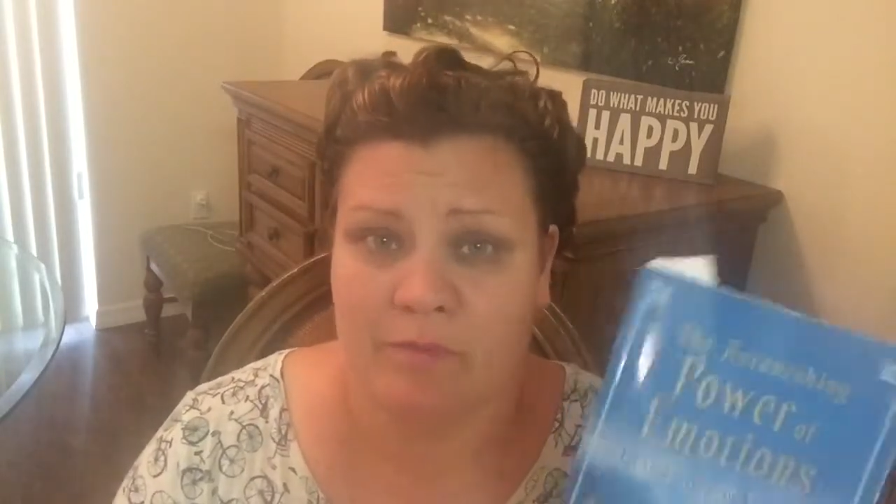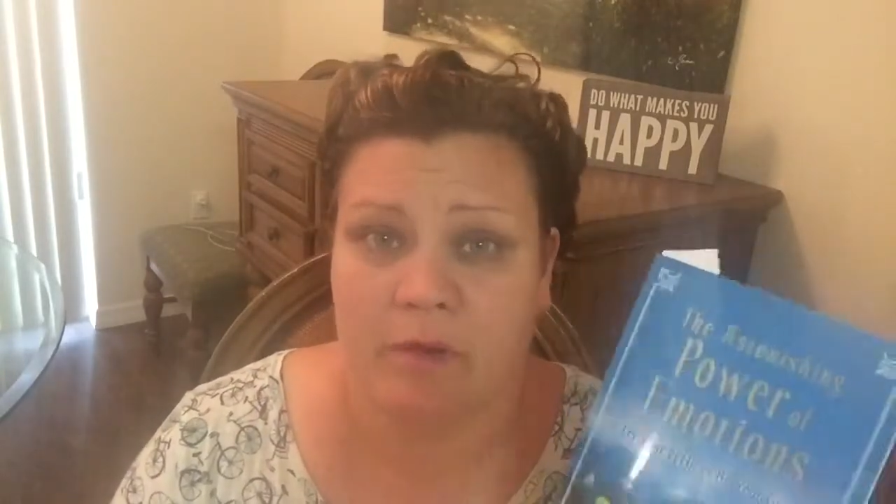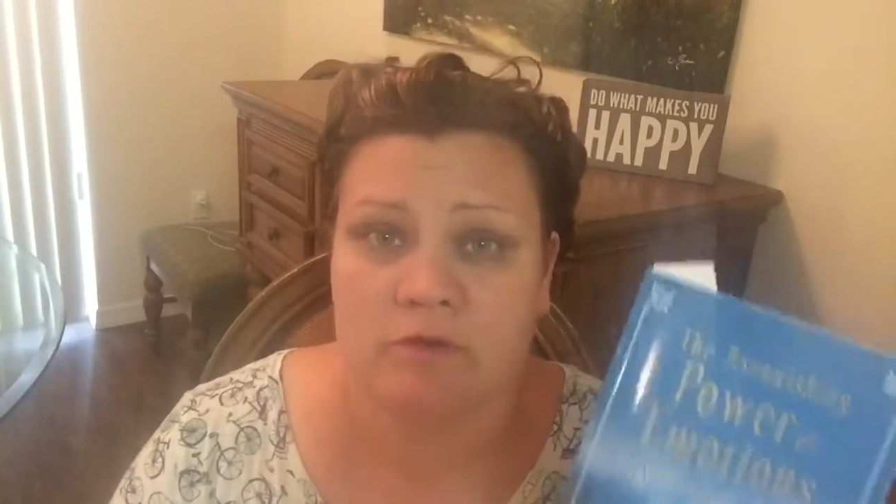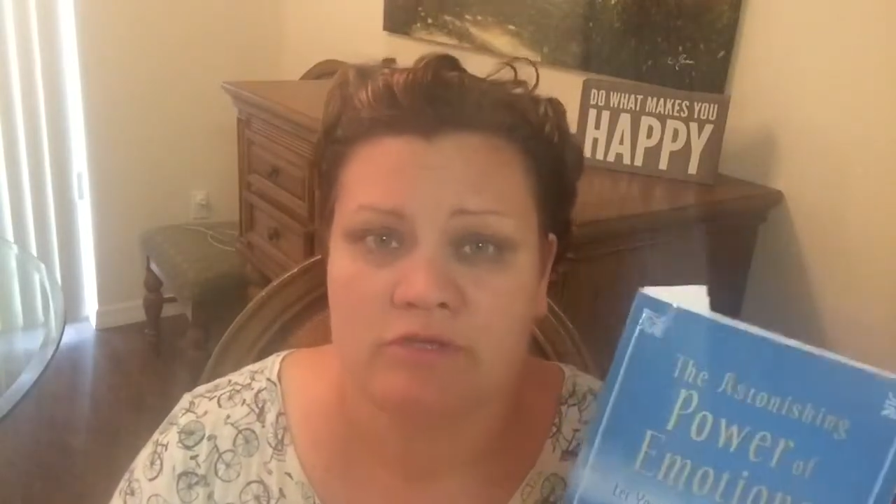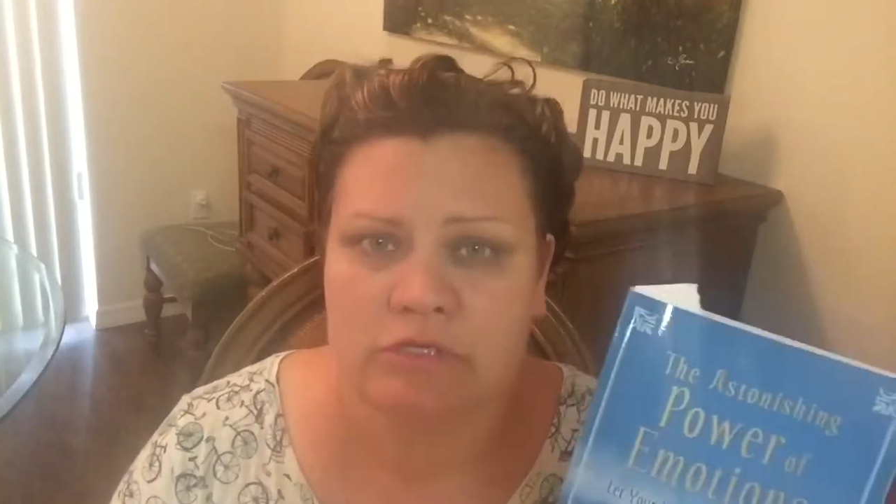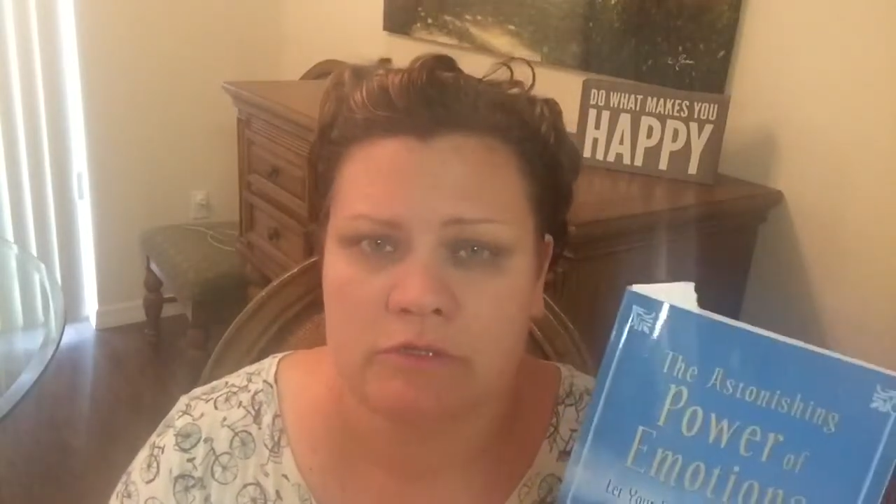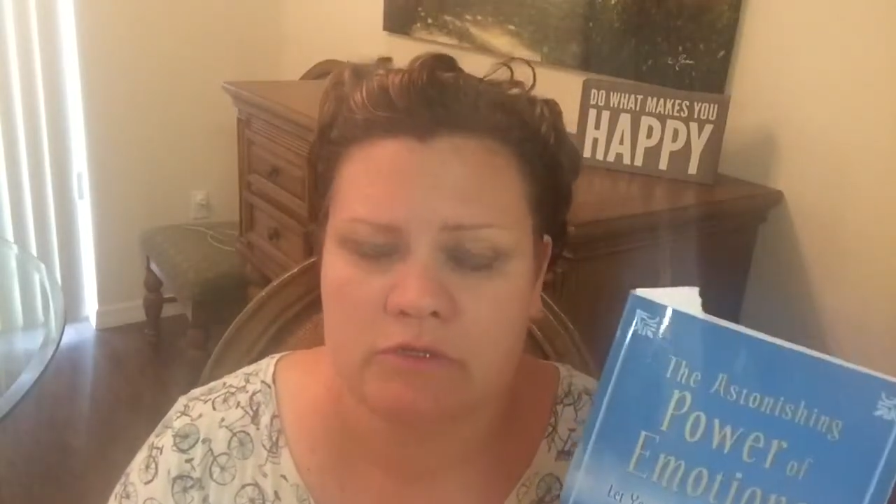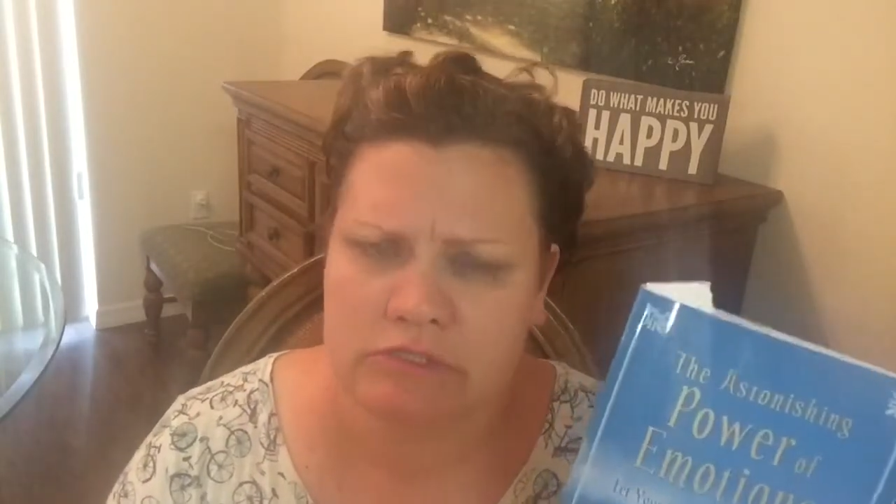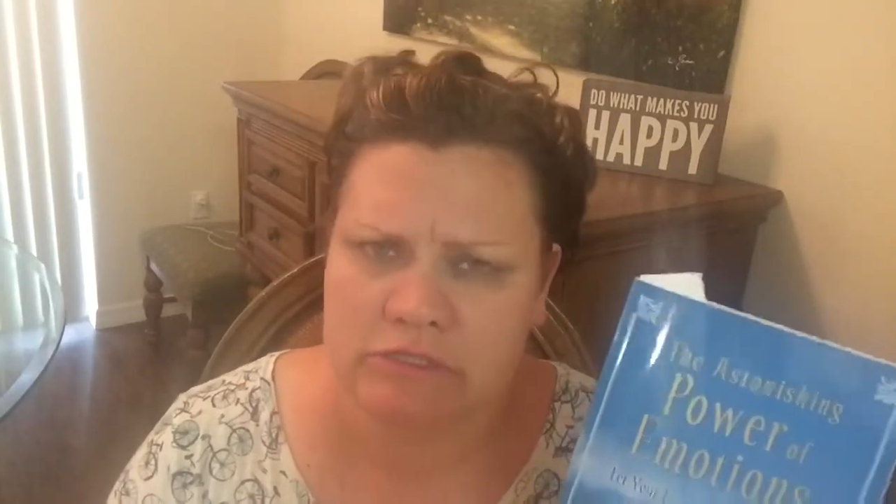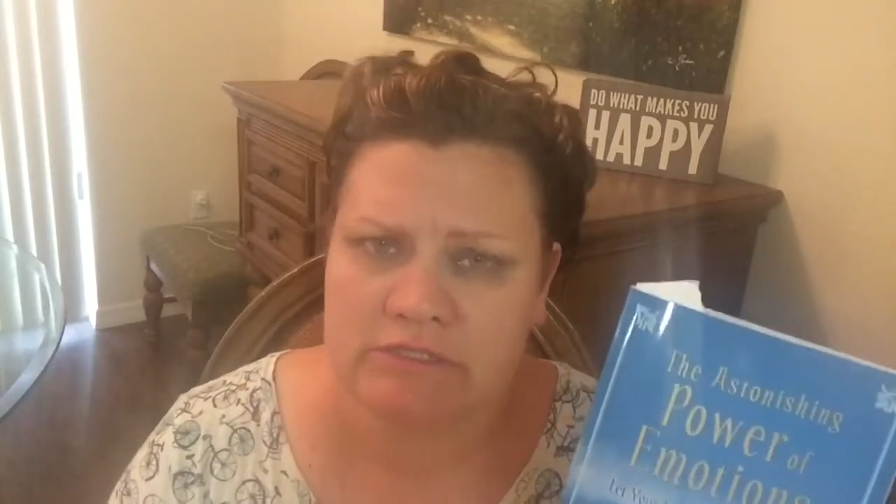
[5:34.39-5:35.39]
emotional
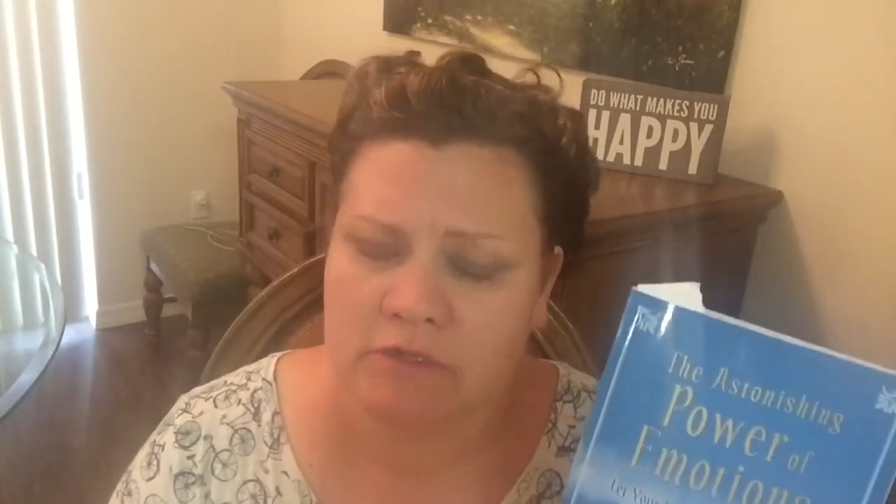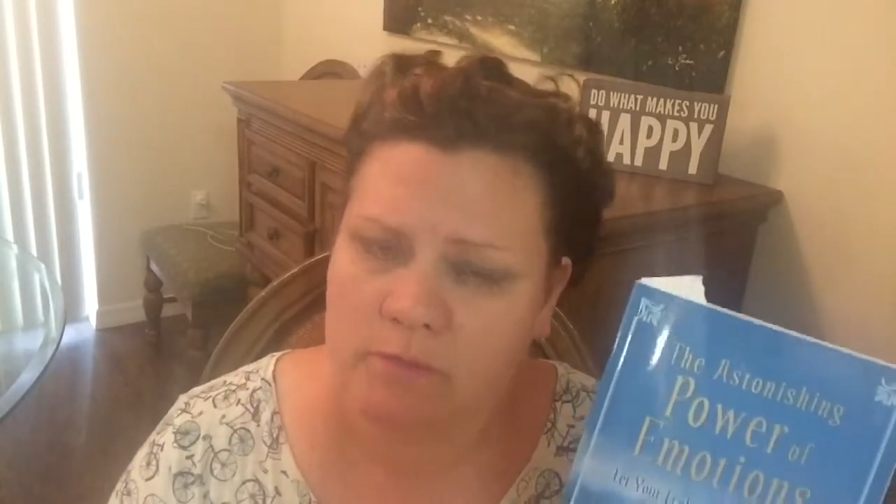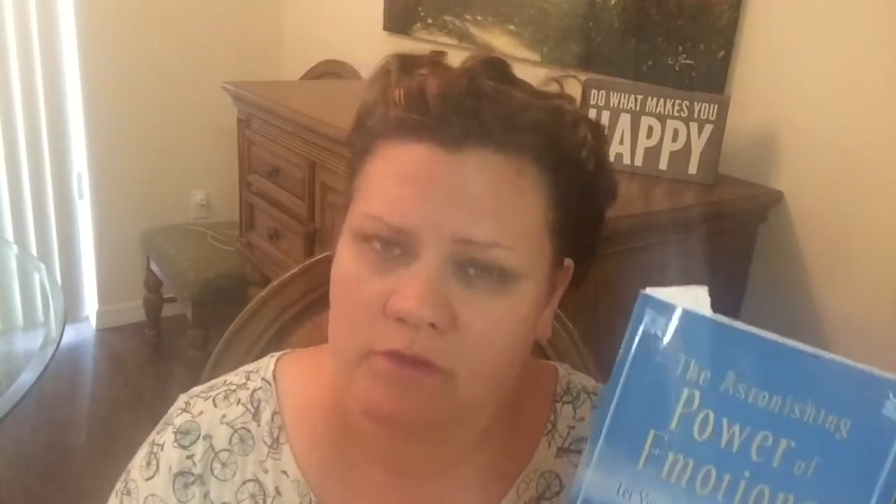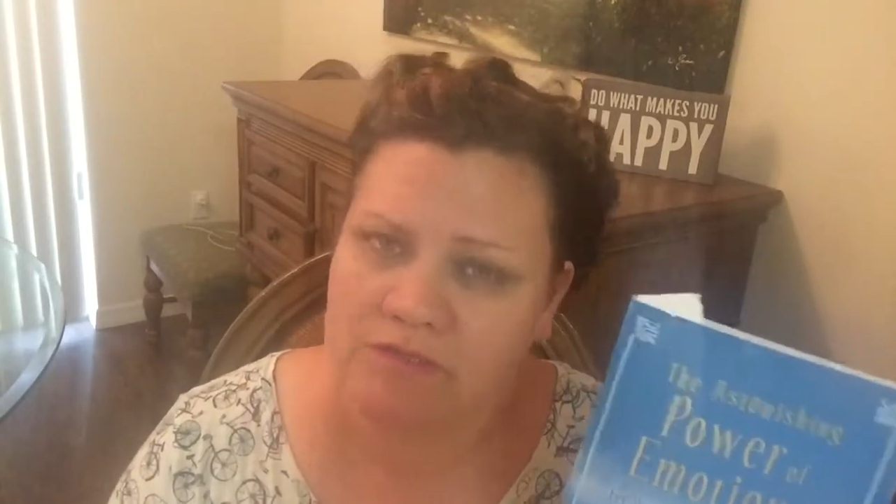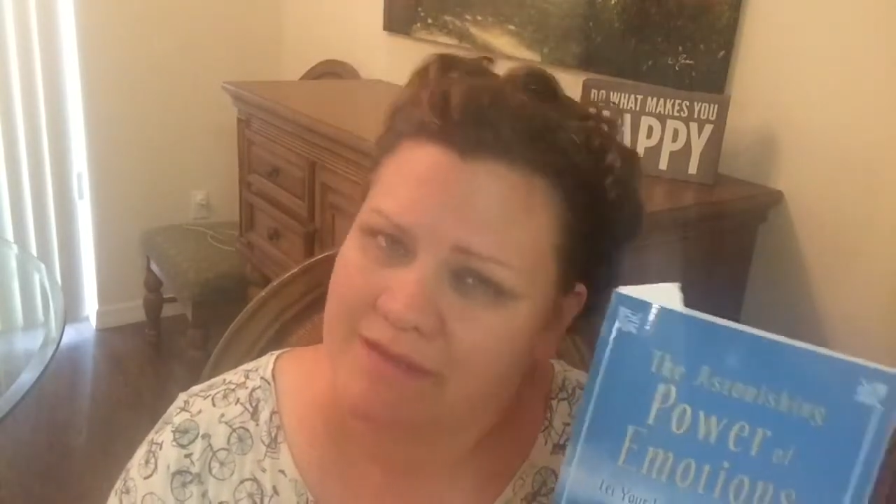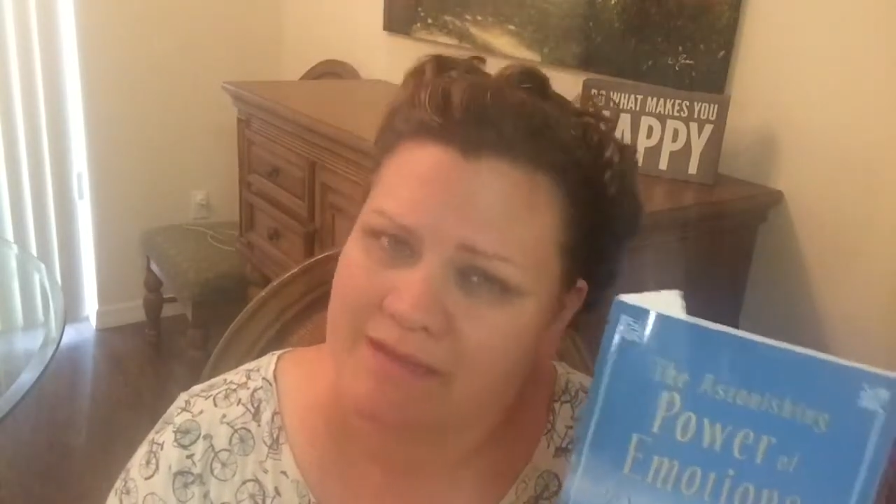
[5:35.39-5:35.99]
or she's so emotional,